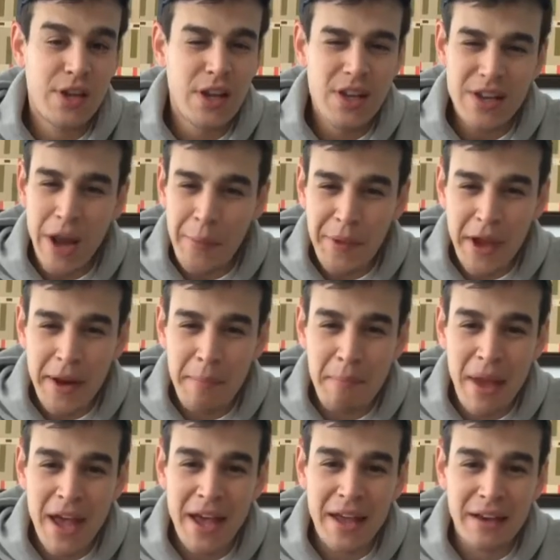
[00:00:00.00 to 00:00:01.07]
Now I'm kind of
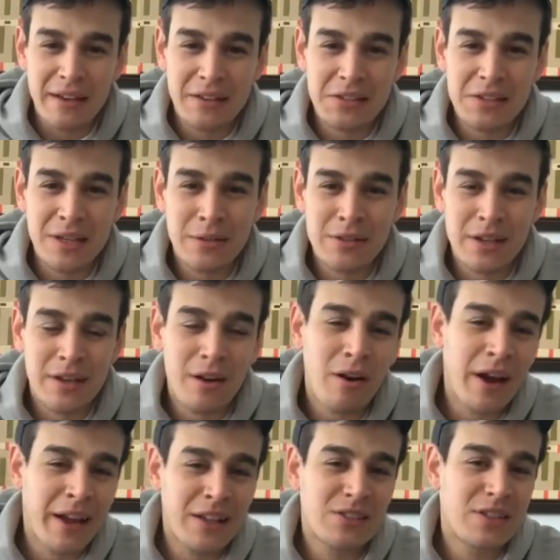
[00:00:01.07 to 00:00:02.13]
mad, because I was like,
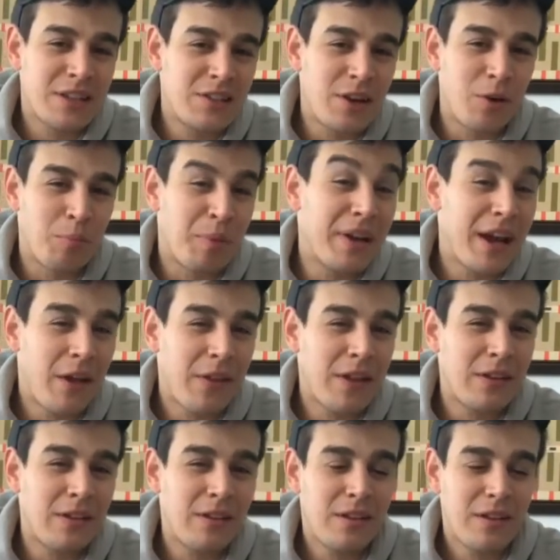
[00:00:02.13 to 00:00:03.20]
I guess they don't, but now
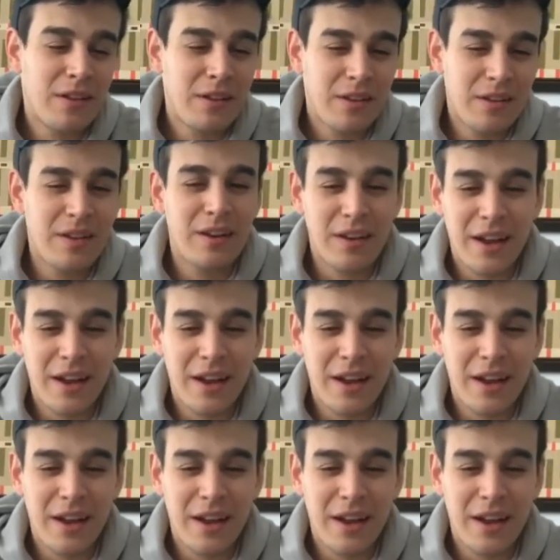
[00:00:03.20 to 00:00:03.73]
they, I